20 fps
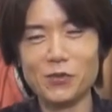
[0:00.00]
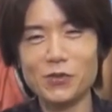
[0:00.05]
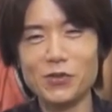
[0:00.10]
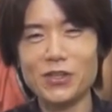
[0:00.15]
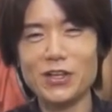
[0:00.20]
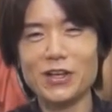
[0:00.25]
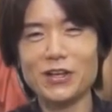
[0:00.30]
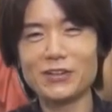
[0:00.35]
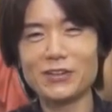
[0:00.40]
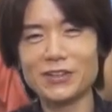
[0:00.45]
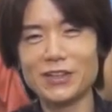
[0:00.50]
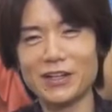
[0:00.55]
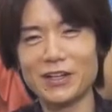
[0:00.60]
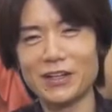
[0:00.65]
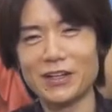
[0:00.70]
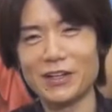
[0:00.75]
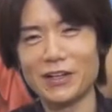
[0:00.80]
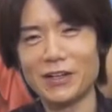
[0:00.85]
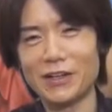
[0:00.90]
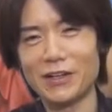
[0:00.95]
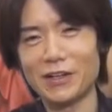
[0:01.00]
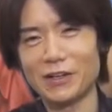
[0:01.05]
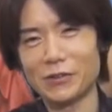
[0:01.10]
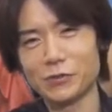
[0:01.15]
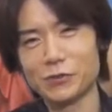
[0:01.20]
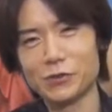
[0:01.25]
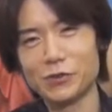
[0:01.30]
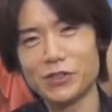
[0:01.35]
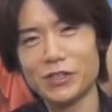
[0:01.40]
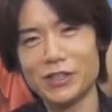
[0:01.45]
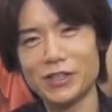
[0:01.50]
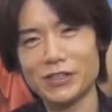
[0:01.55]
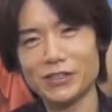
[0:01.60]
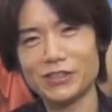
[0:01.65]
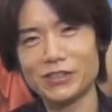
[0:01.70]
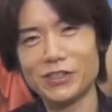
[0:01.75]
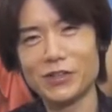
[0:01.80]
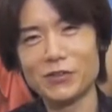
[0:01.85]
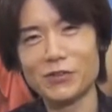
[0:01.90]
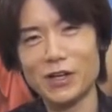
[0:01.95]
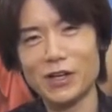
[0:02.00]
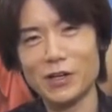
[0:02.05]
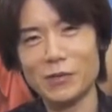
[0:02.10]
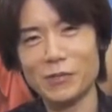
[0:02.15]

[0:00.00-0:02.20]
Whether or not the character is no, fun to play as